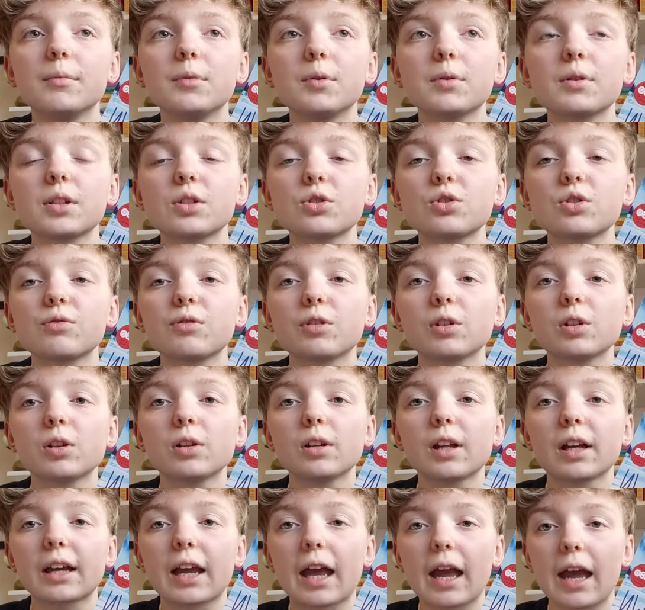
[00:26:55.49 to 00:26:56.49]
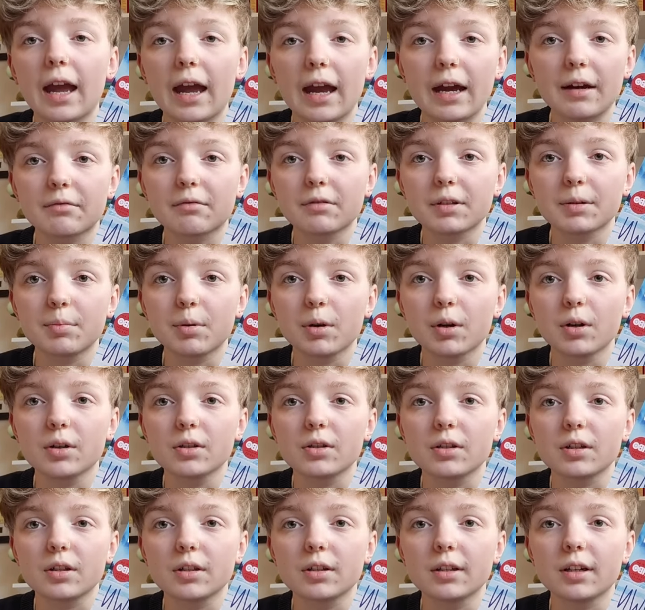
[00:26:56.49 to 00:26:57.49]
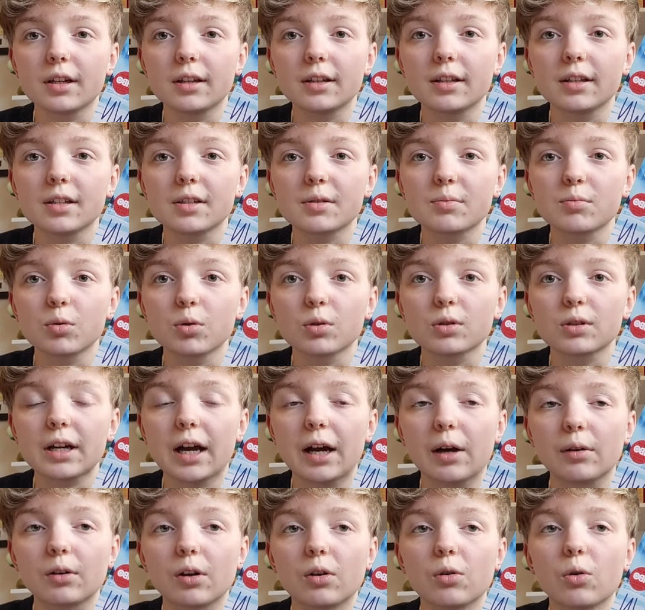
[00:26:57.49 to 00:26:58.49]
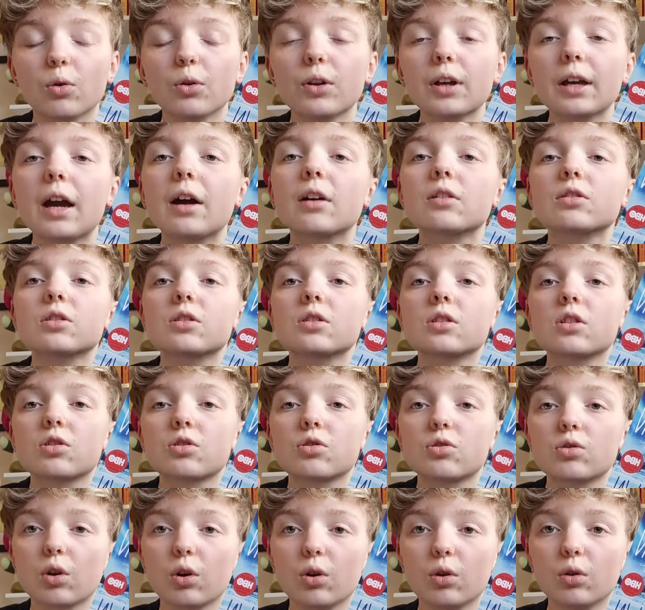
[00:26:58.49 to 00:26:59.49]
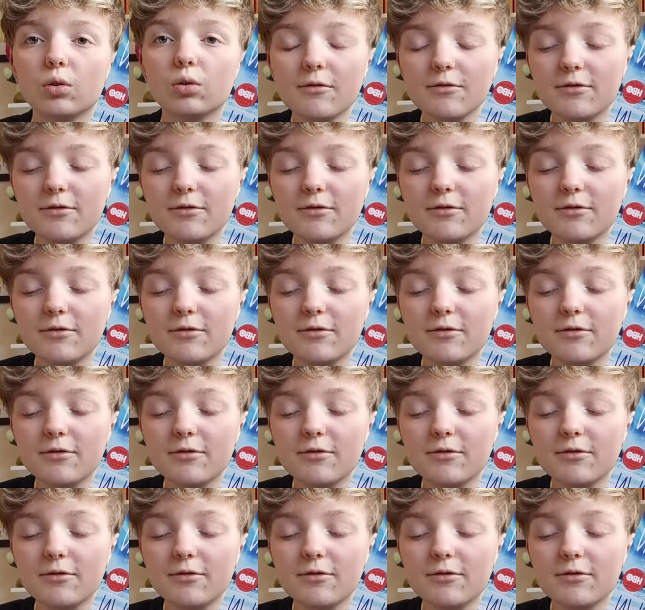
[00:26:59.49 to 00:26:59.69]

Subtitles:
You essentially follow like every person in this small town, and all the characters are so